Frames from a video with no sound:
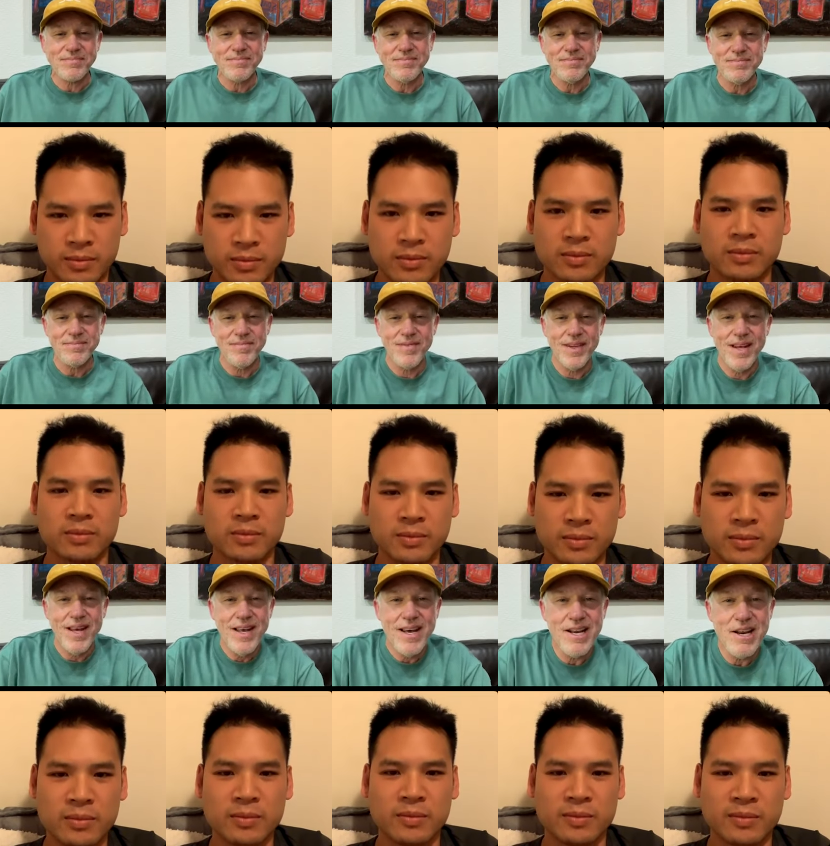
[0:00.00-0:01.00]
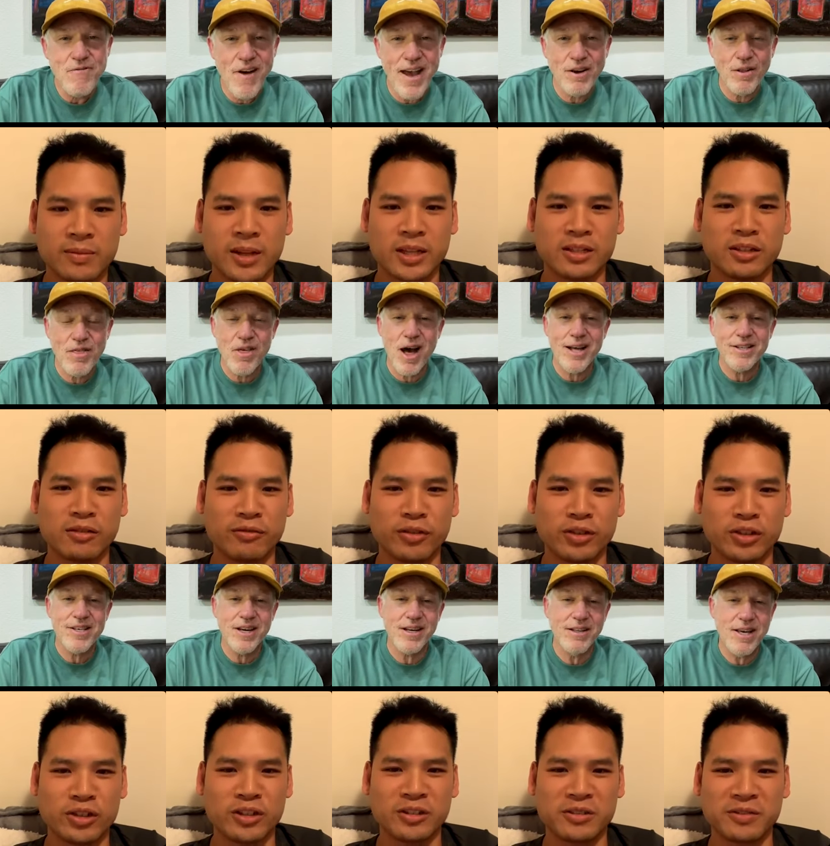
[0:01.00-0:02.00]
Speaker 1: mm. any final
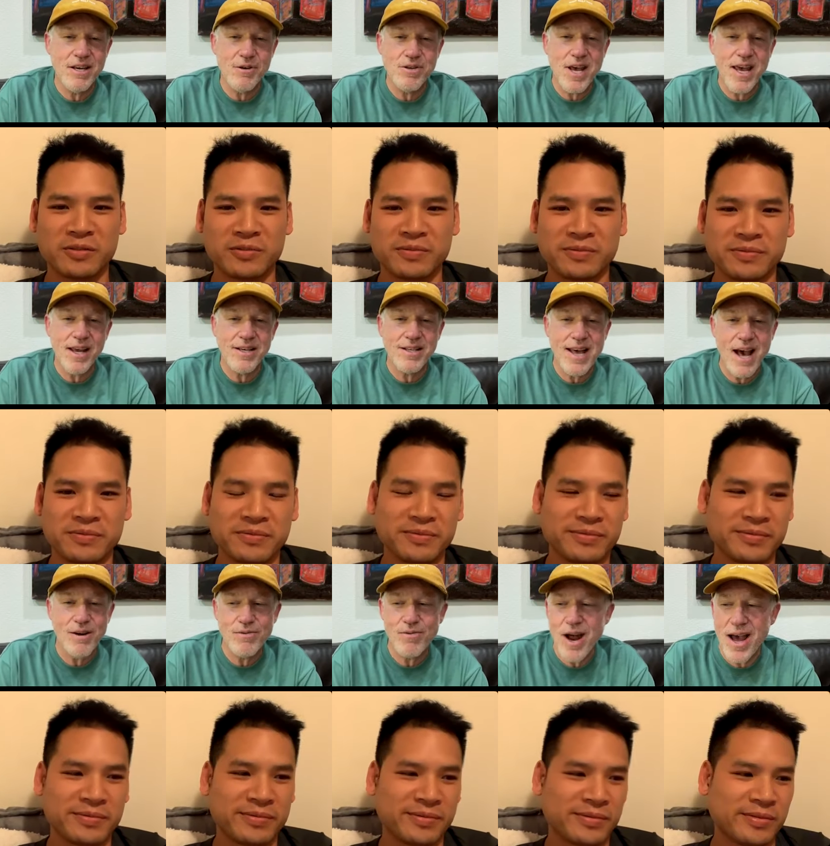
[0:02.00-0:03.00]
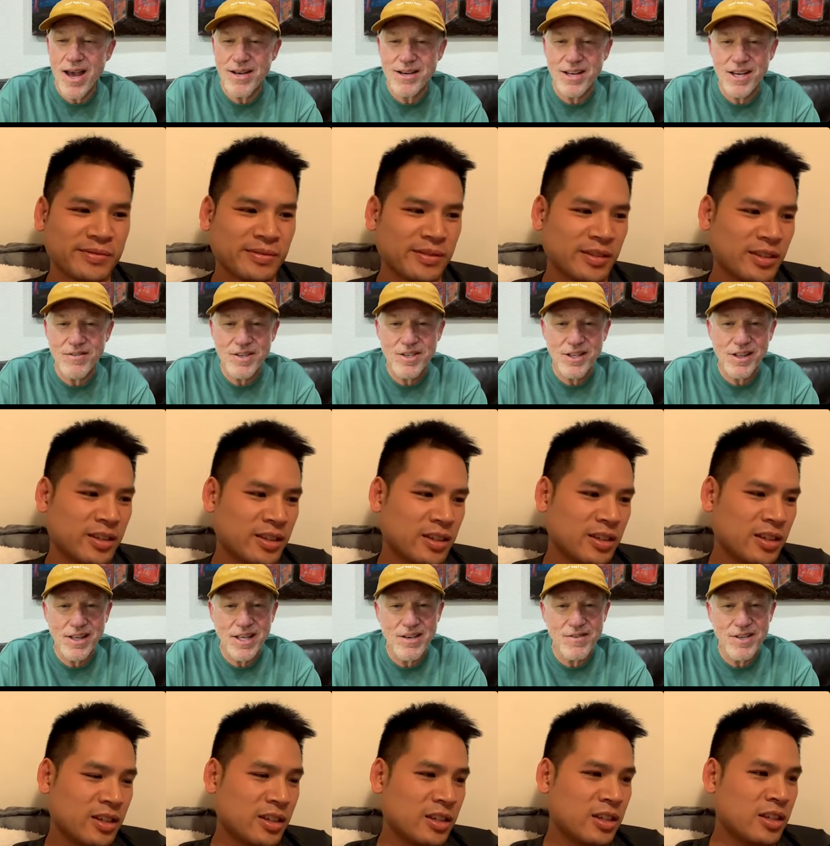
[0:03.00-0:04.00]
thoughts i'm going to let you take us out ryan give us
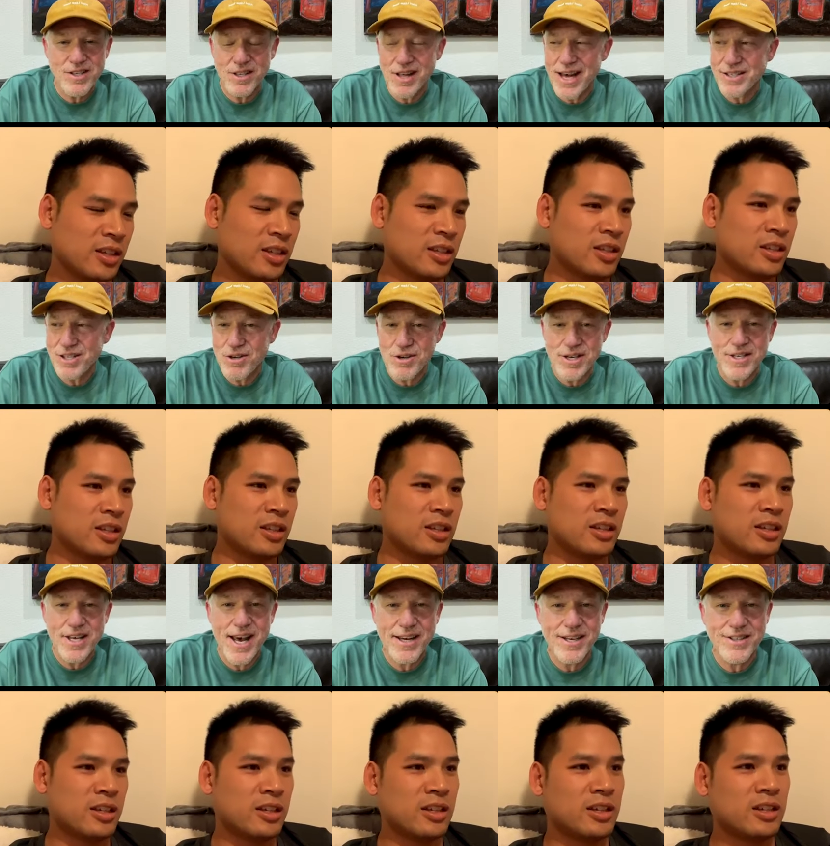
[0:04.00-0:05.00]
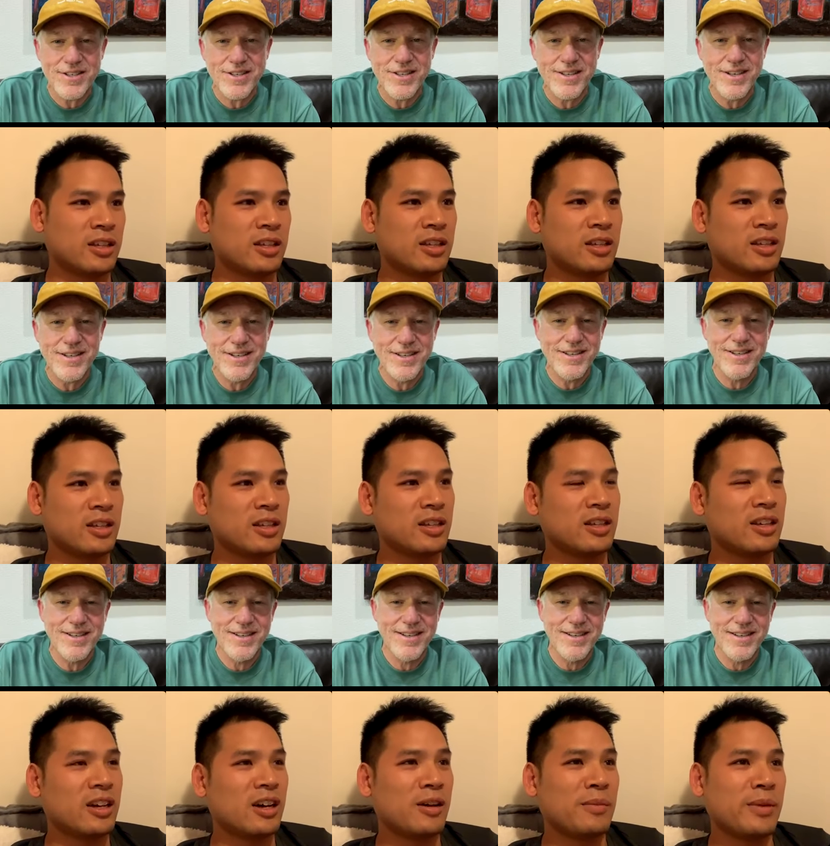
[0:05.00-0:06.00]
the give us the last 30 seconds
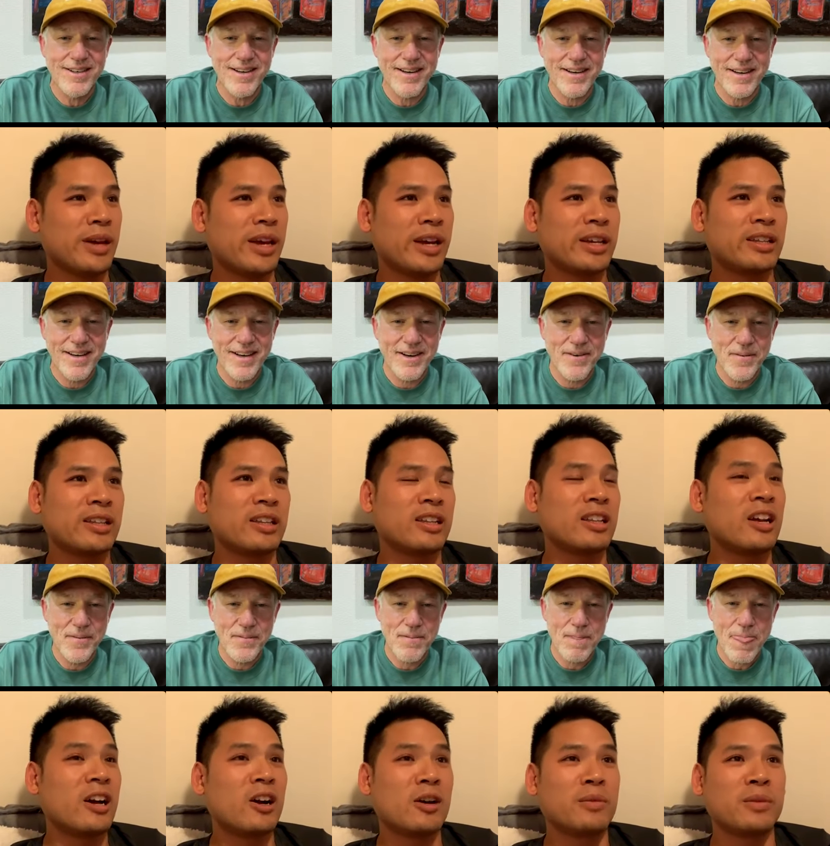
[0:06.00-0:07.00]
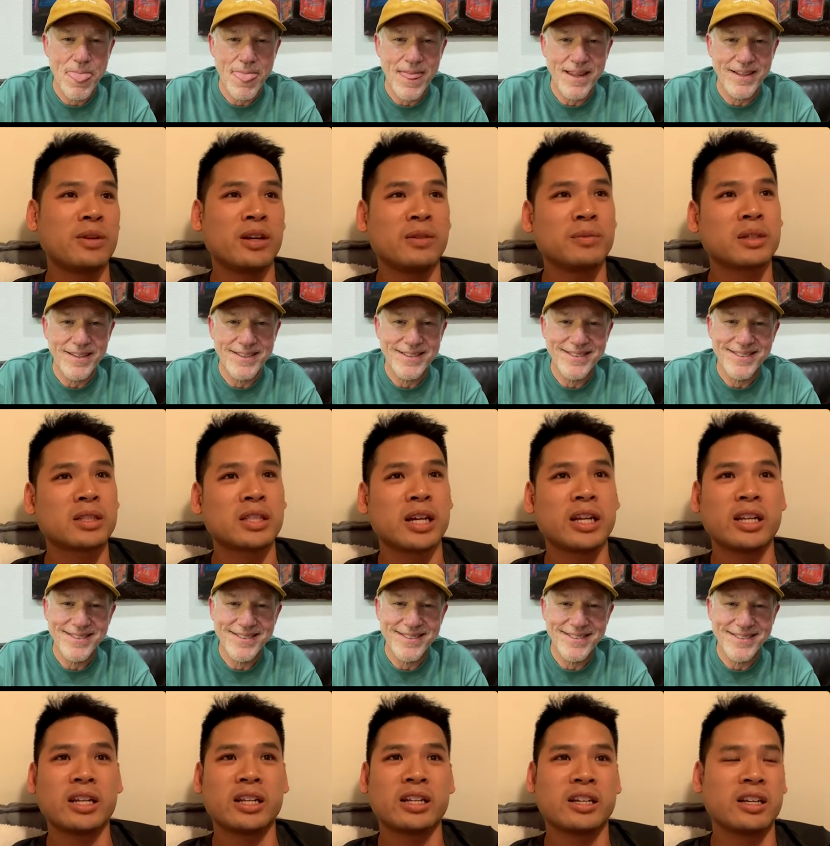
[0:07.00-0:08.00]
Speaker 2: Oh man, Now I'm I'm
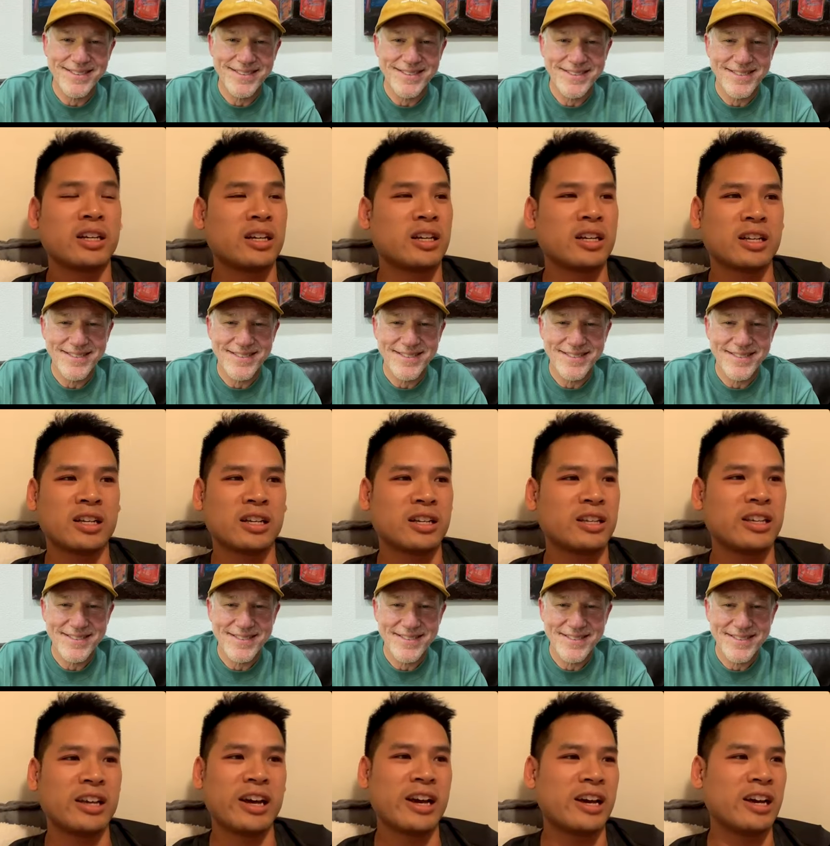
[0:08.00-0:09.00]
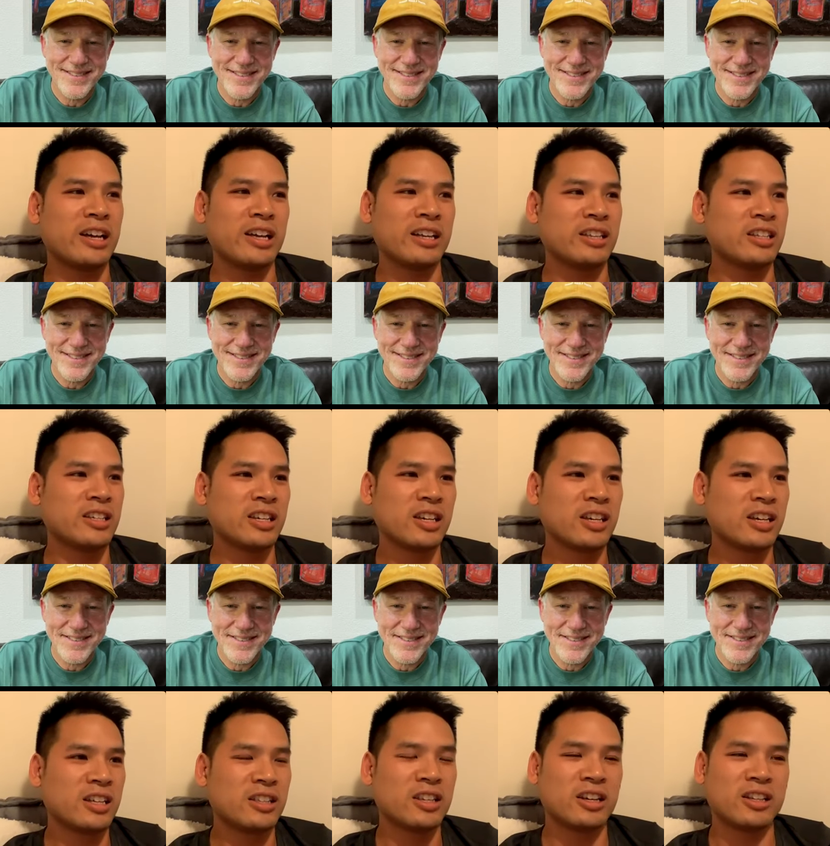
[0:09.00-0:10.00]
excited. Uh, yeah, it's
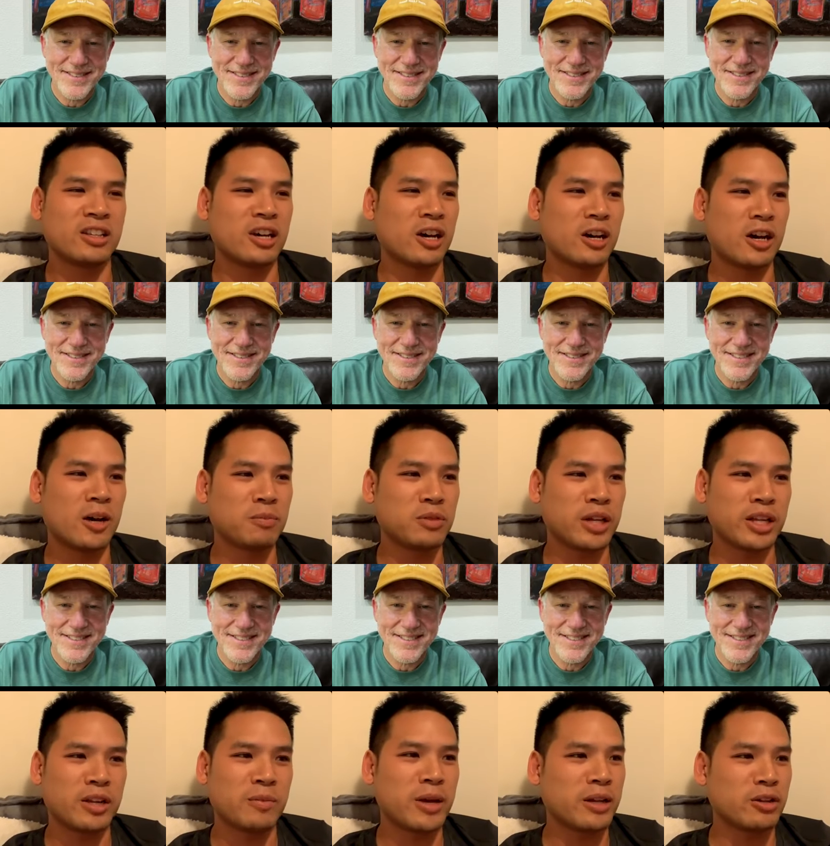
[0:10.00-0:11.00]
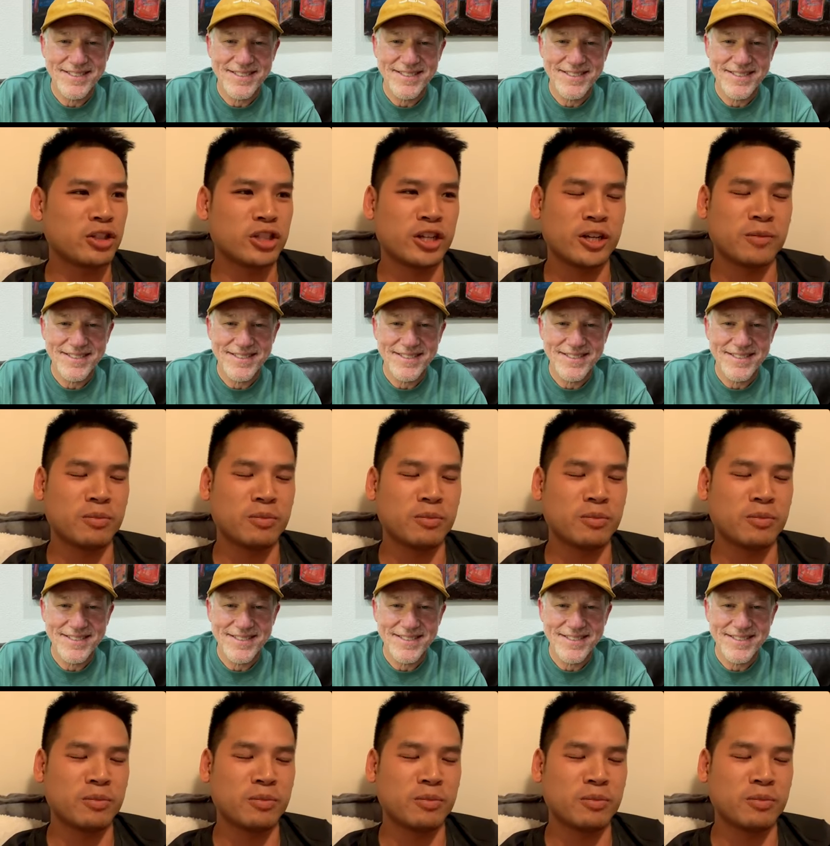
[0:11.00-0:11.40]
the the updated mentorship,